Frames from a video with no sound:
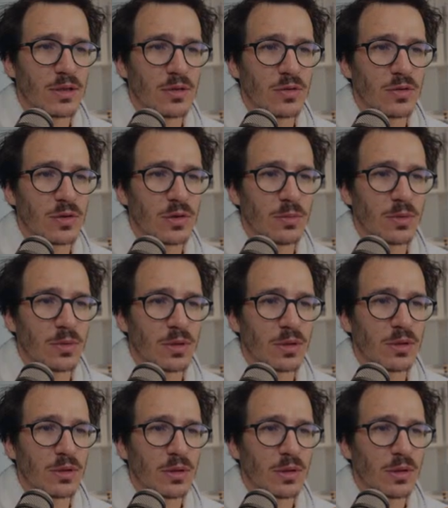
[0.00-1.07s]
in your terminal.
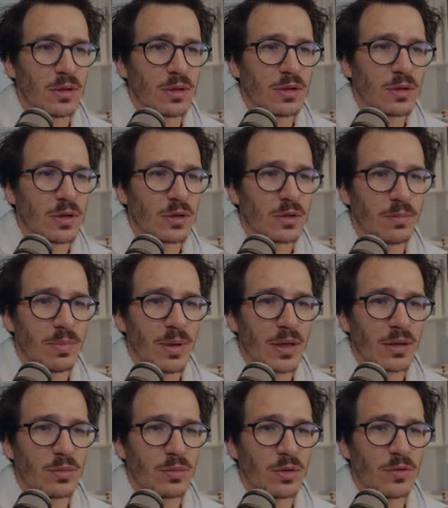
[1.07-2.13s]
It's not
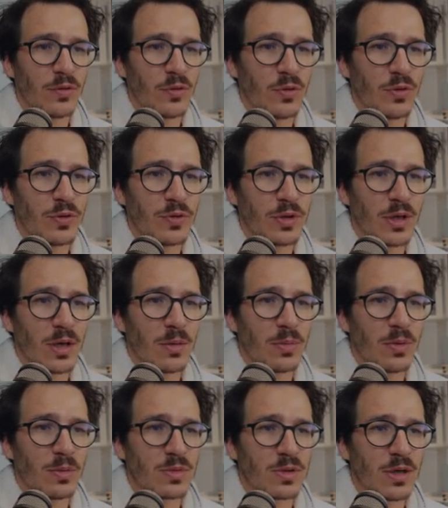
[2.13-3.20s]
compatible. If you're using
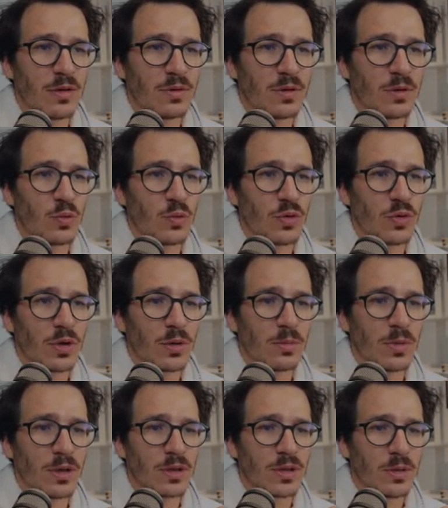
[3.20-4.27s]
npm 7, the warning
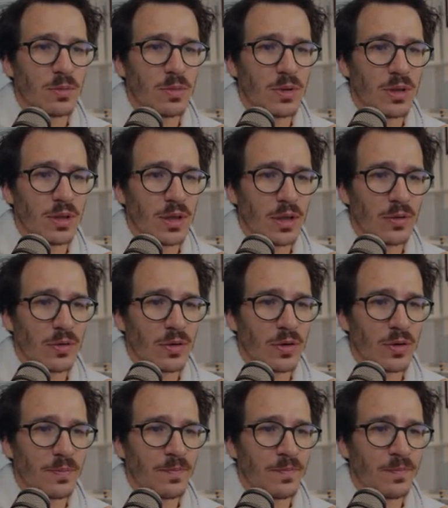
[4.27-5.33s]
may instead be an
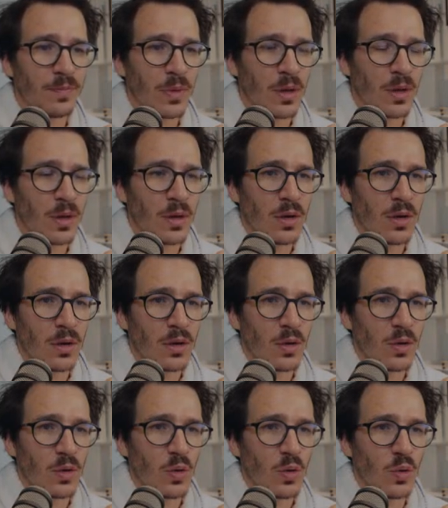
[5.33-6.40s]
error.
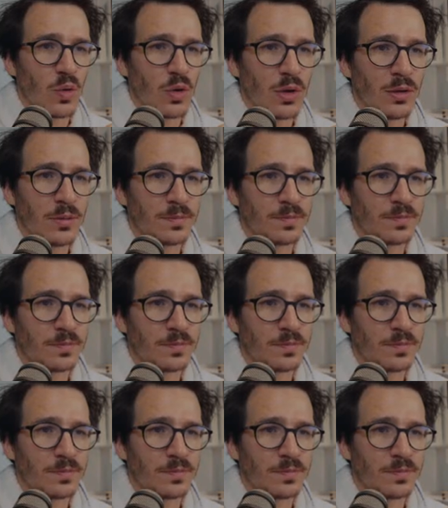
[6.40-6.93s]
Cool.